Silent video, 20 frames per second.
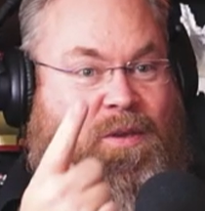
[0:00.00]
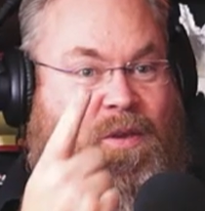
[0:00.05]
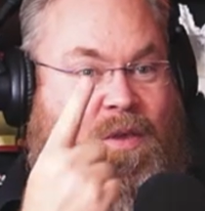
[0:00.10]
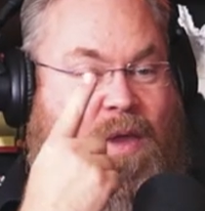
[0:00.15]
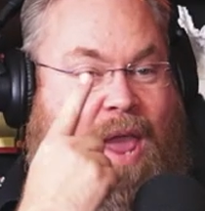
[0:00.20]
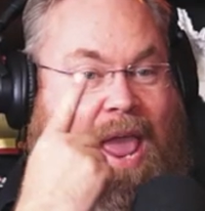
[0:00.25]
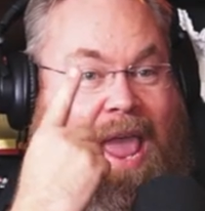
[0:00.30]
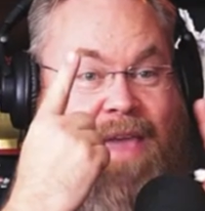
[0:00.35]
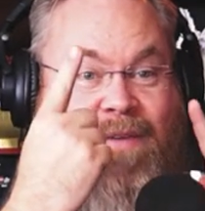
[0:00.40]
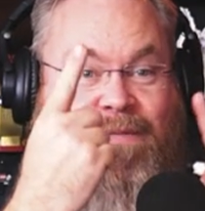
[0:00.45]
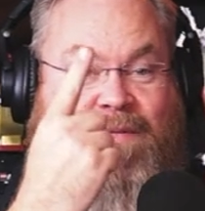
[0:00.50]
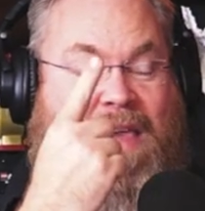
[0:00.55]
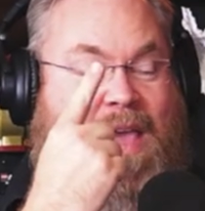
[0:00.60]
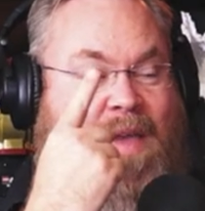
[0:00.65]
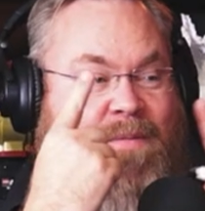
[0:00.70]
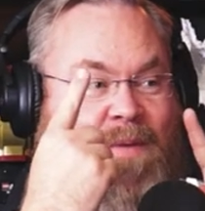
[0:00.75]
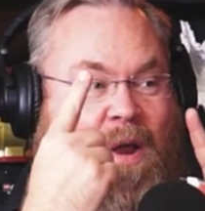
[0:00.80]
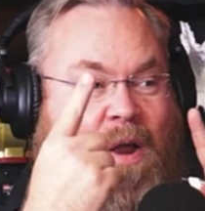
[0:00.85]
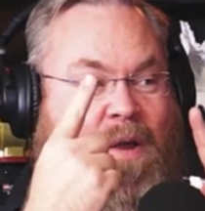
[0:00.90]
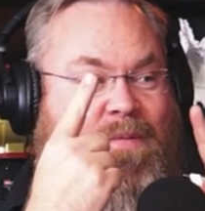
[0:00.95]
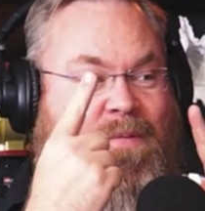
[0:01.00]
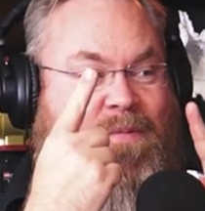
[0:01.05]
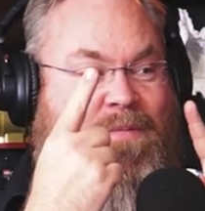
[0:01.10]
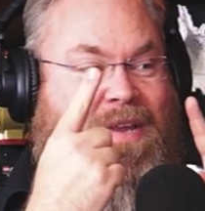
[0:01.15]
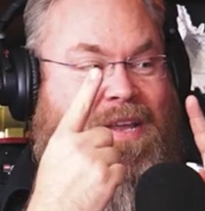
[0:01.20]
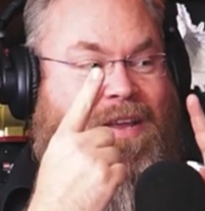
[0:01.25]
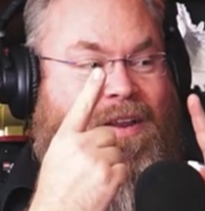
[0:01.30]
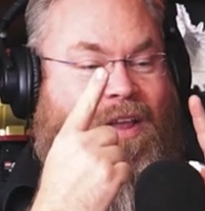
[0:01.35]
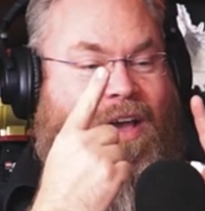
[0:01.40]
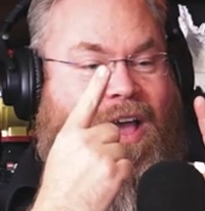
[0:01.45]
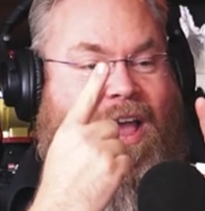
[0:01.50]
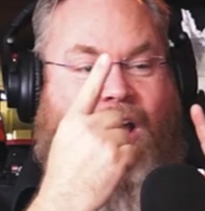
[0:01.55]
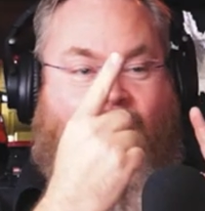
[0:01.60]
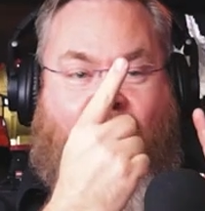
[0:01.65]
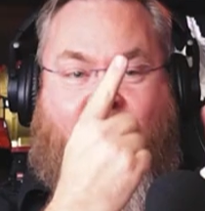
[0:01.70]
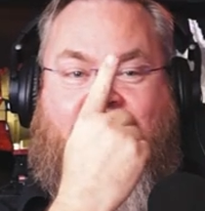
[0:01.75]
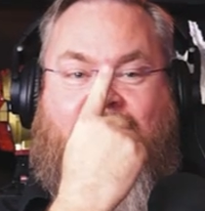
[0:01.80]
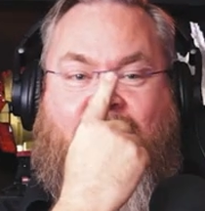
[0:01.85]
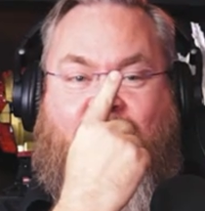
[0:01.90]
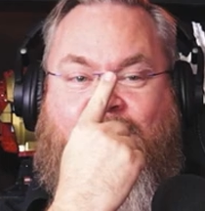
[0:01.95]
And you have that moment where you're like,
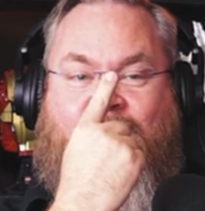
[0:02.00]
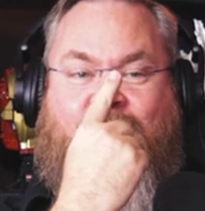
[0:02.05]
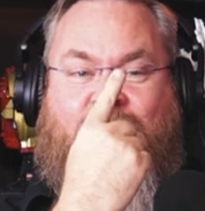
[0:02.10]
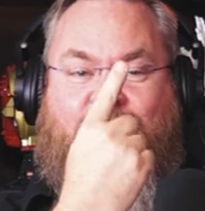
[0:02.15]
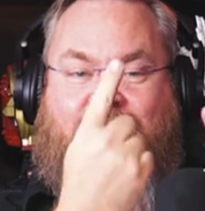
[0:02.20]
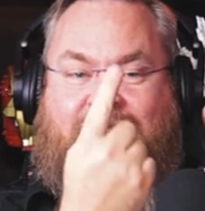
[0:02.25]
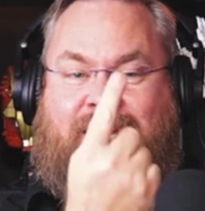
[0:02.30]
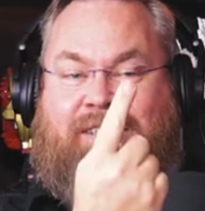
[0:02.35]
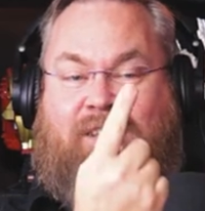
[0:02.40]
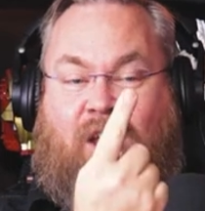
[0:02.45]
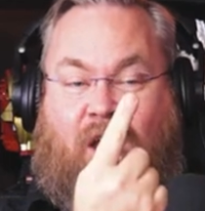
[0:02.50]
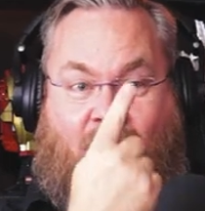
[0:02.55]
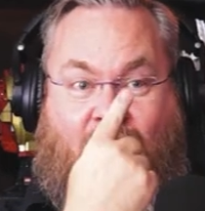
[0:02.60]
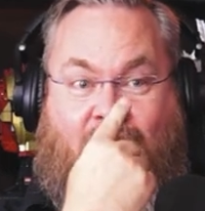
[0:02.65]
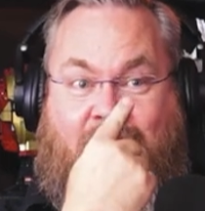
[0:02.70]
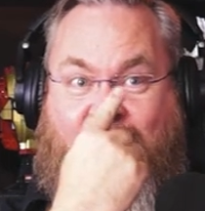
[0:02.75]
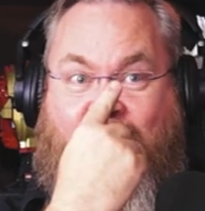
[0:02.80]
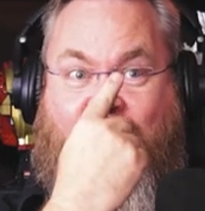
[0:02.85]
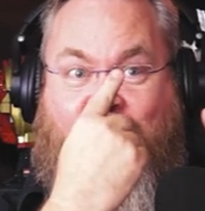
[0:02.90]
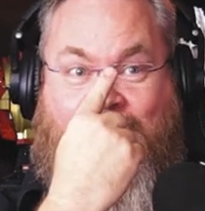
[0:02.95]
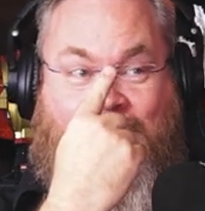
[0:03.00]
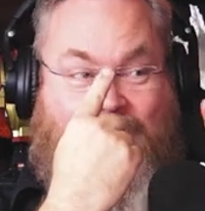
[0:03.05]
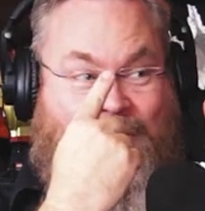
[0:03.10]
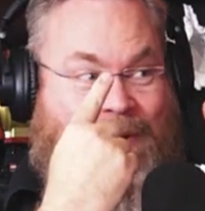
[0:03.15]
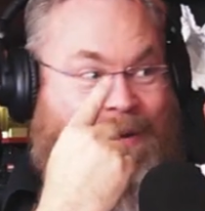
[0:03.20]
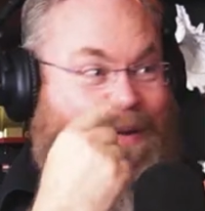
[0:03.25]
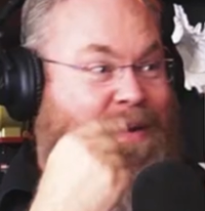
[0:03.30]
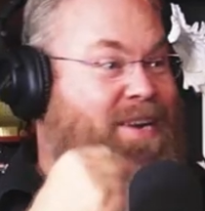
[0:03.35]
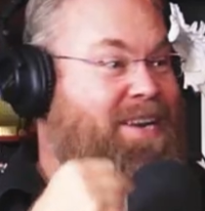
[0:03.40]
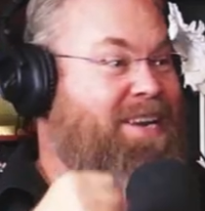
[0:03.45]
I know you. And he's like, I know you.